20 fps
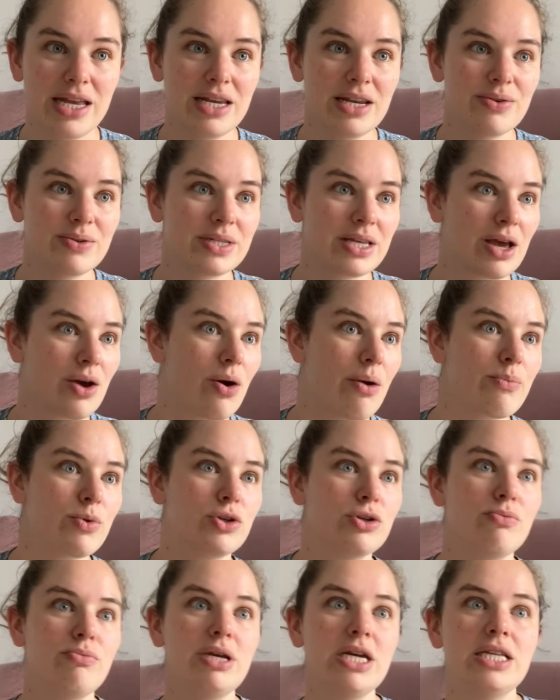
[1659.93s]
And I was like, oh, I'm going
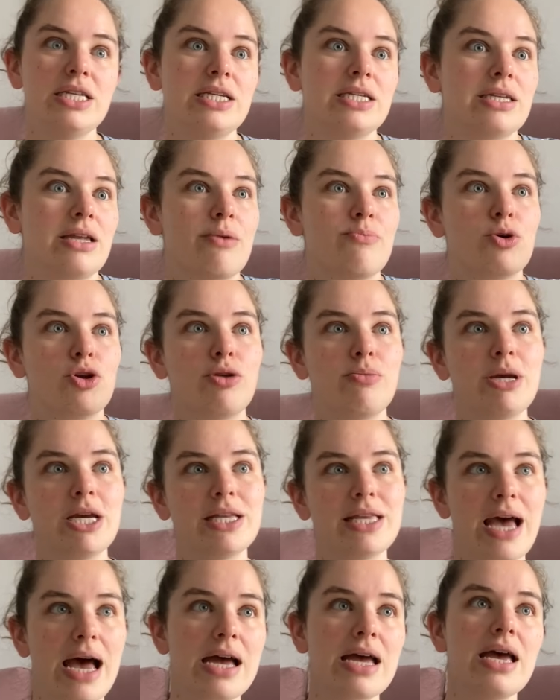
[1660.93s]
to make this and I'm going to make
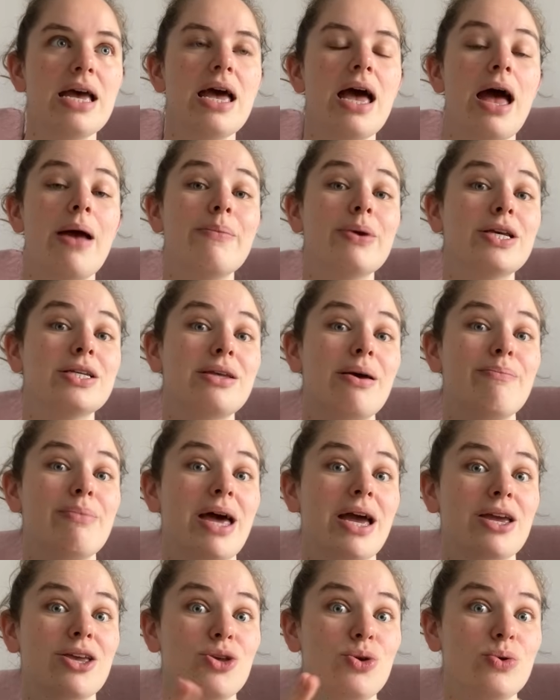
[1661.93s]
that. And because I'm
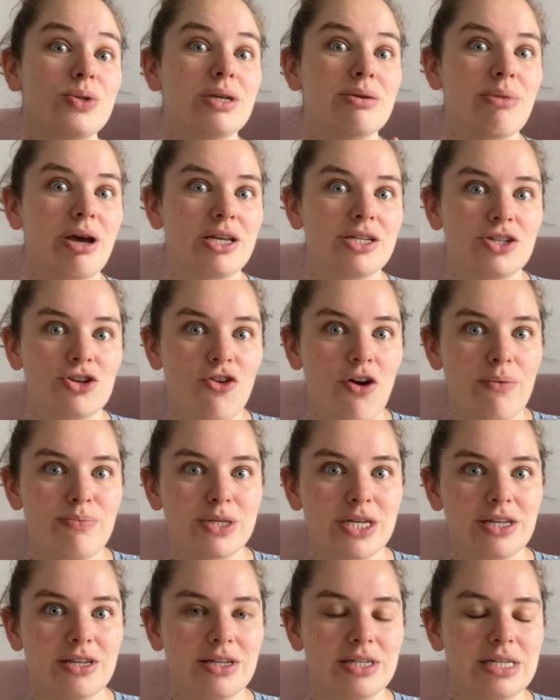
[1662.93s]
like using my scraps
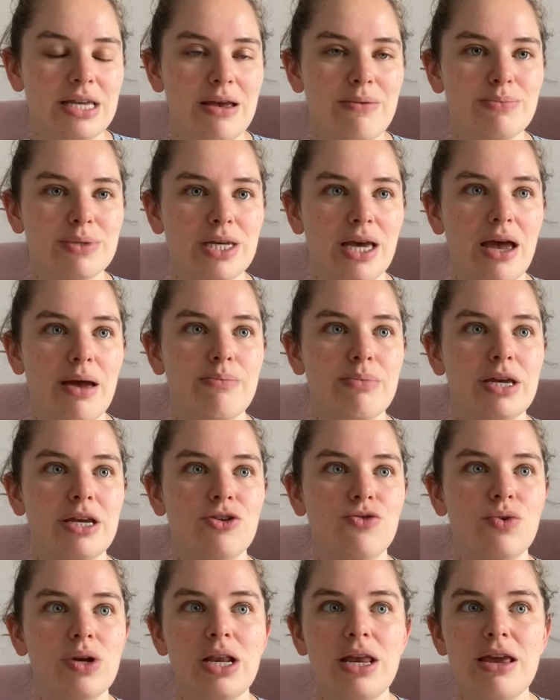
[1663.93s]
at the same time, it
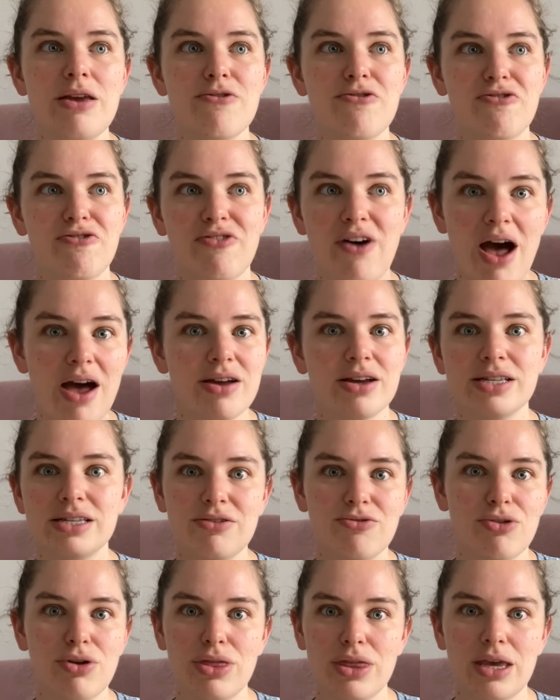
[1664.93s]
really fires
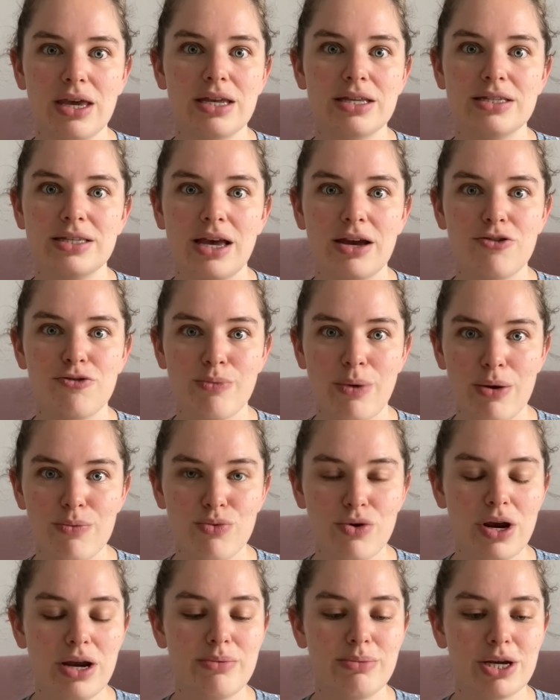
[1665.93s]
everything inside of my
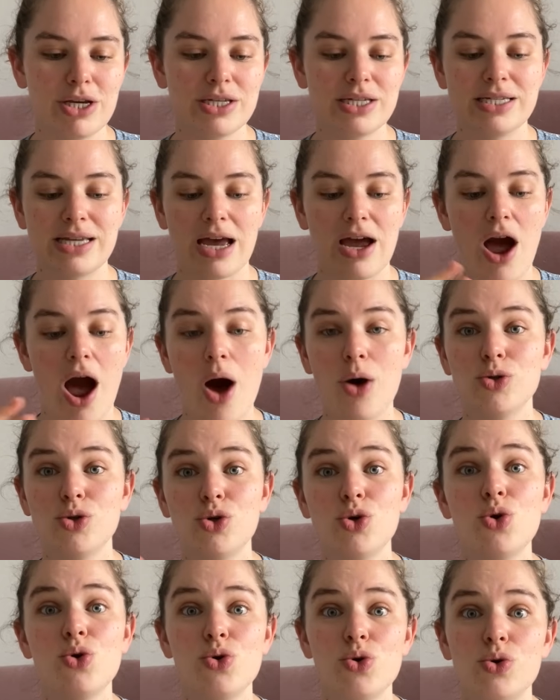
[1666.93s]
brain, because it's like, how do
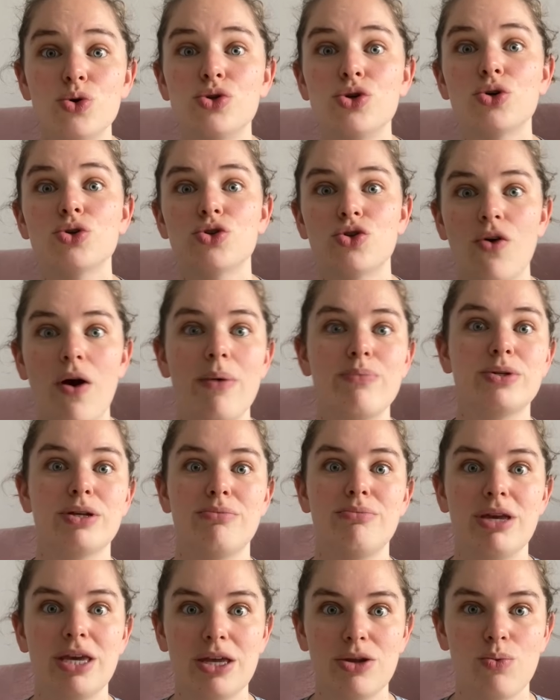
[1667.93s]
you use your scraps and
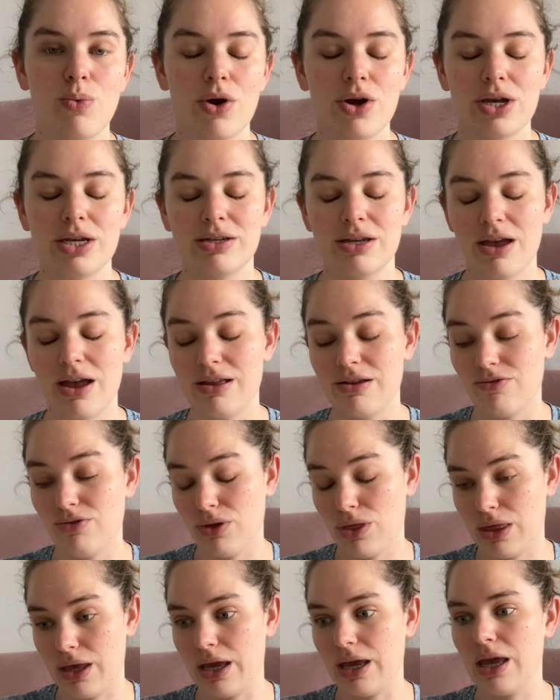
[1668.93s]
make it work and
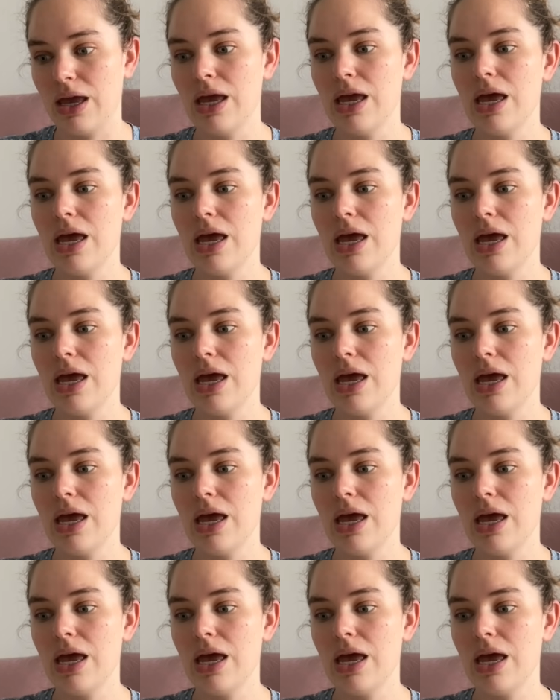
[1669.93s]
everything?